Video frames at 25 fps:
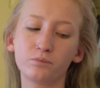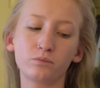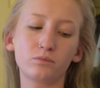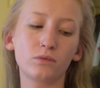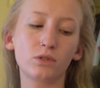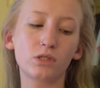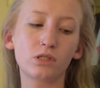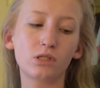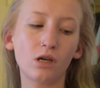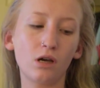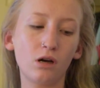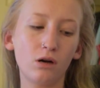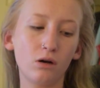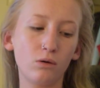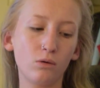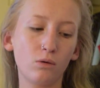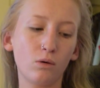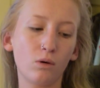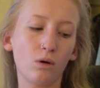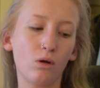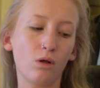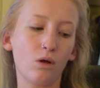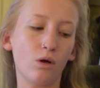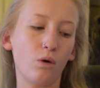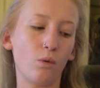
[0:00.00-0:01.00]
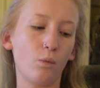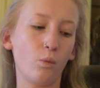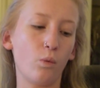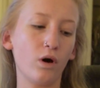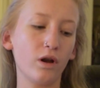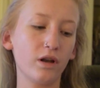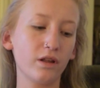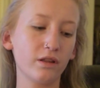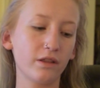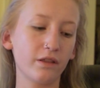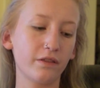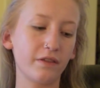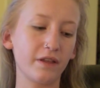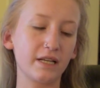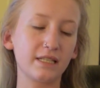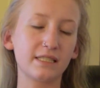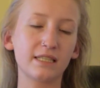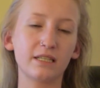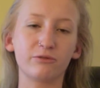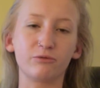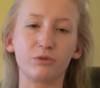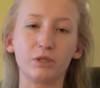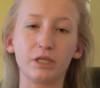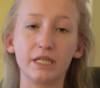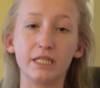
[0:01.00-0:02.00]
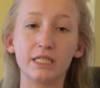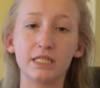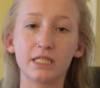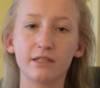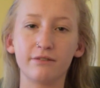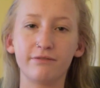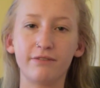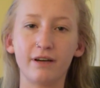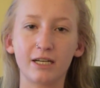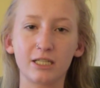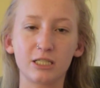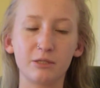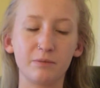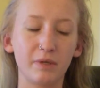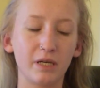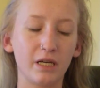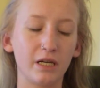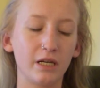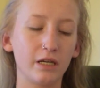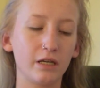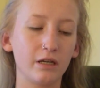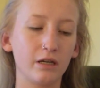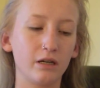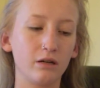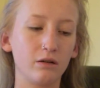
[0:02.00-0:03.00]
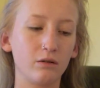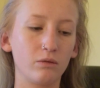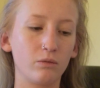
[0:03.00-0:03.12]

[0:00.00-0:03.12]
so one of the things that really did affect me